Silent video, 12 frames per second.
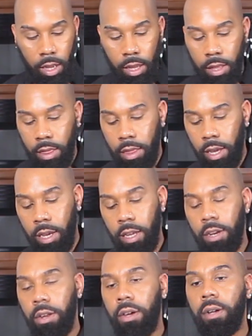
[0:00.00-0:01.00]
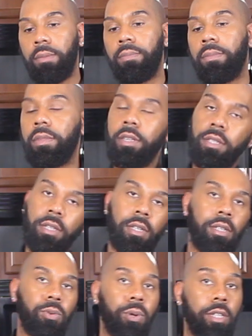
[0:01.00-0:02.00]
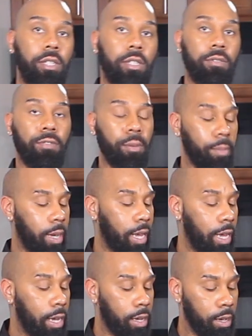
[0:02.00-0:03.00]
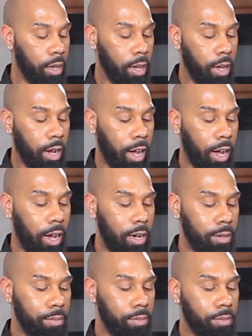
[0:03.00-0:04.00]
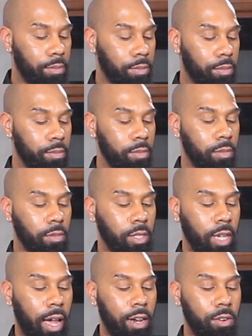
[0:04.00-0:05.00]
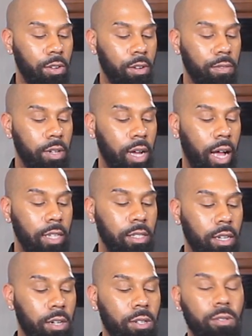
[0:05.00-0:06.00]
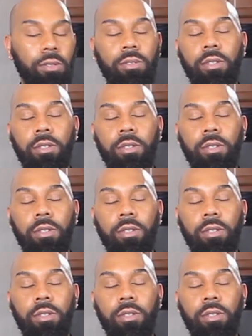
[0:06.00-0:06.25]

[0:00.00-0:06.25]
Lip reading: and then this is a twist for me. I don't know if you guys know,